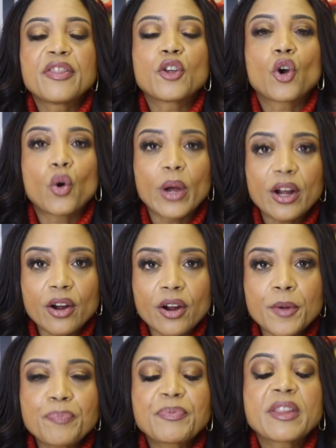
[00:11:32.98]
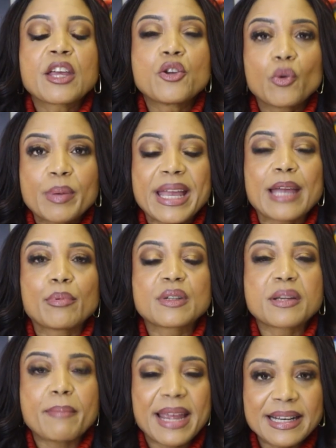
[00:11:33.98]
the quicker that you'll be able
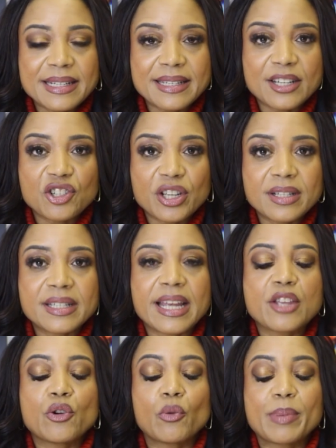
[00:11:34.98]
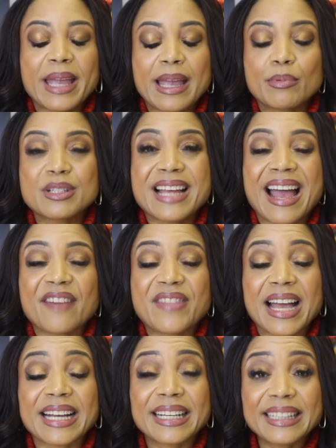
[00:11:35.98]
to make decisions and you'll be able to have
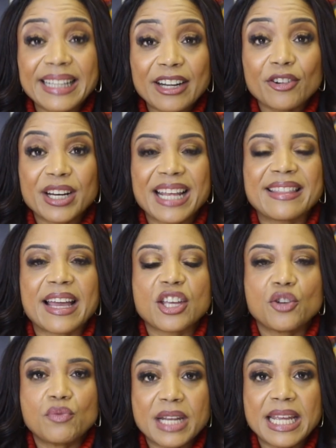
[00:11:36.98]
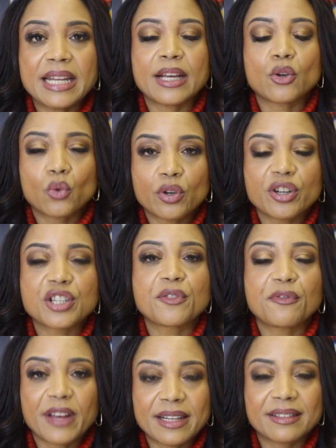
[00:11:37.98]
that clarity that you need in order
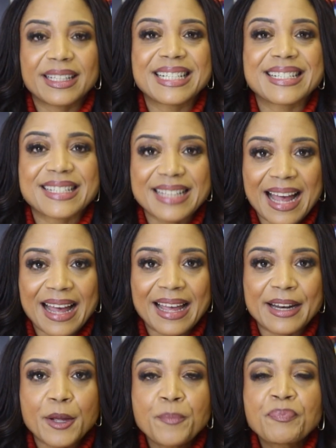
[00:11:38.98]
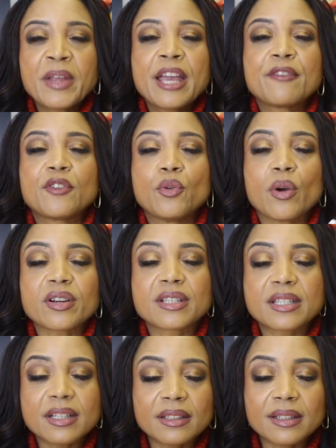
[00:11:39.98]
to finally decide. If you are
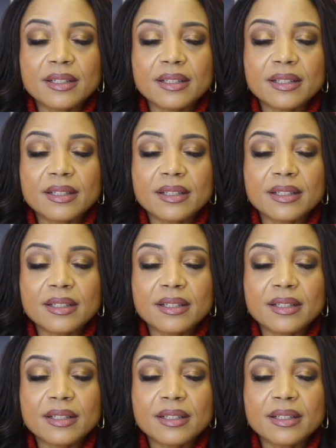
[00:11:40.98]
still